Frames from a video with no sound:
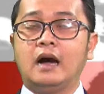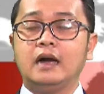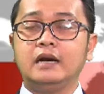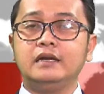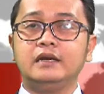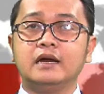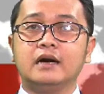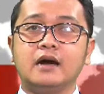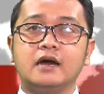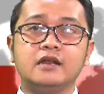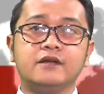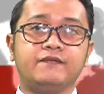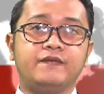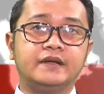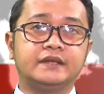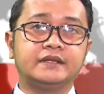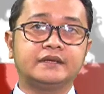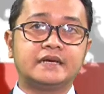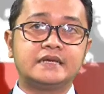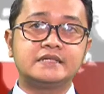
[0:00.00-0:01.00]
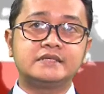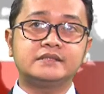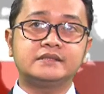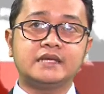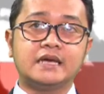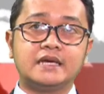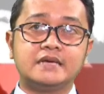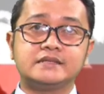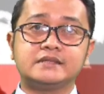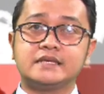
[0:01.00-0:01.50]
Alinacalle Veterans,
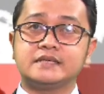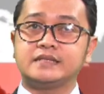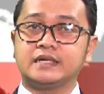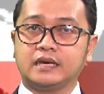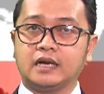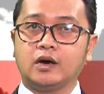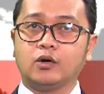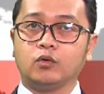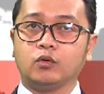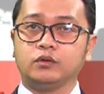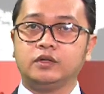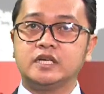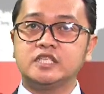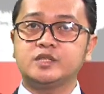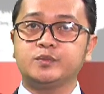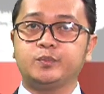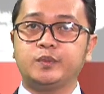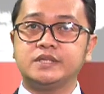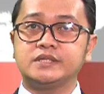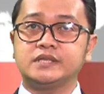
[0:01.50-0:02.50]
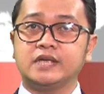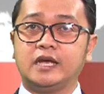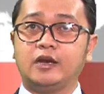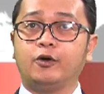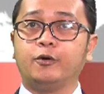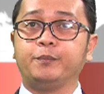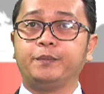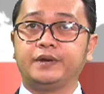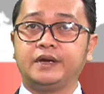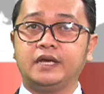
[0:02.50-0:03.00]
está estacerado después
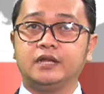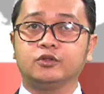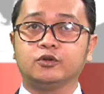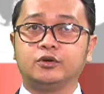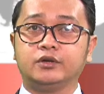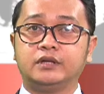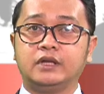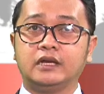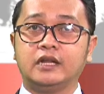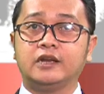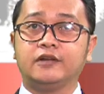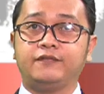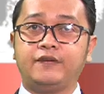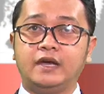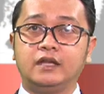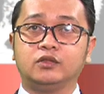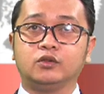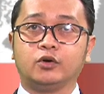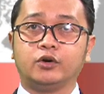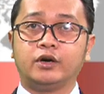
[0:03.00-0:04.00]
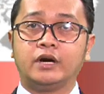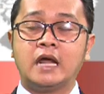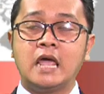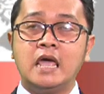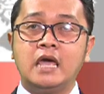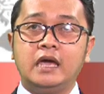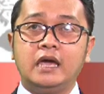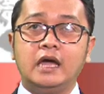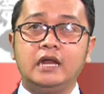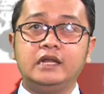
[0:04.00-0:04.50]
el operator del
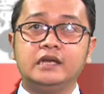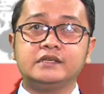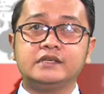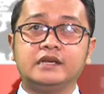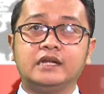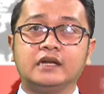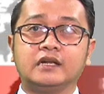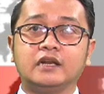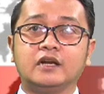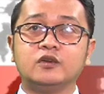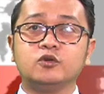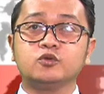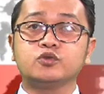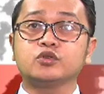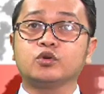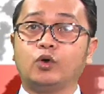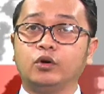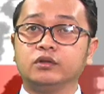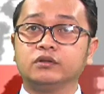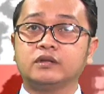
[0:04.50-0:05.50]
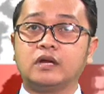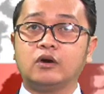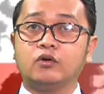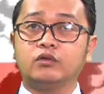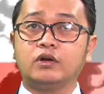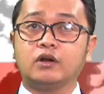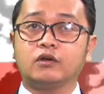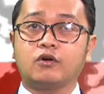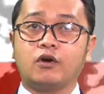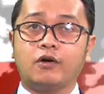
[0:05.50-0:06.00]
elevator, el ya tiene close
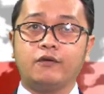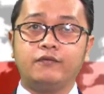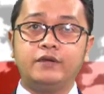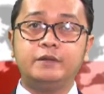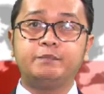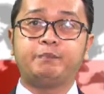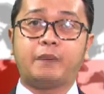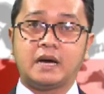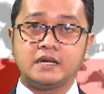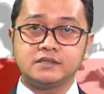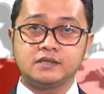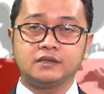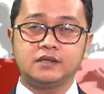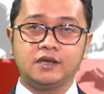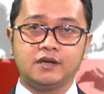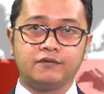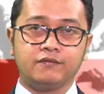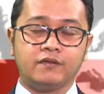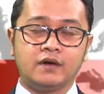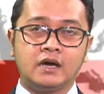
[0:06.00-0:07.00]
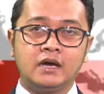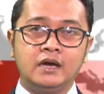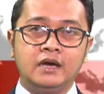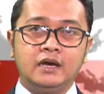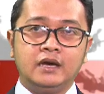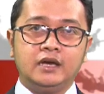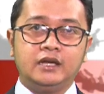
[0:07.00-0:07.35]
contact con el COVID positive.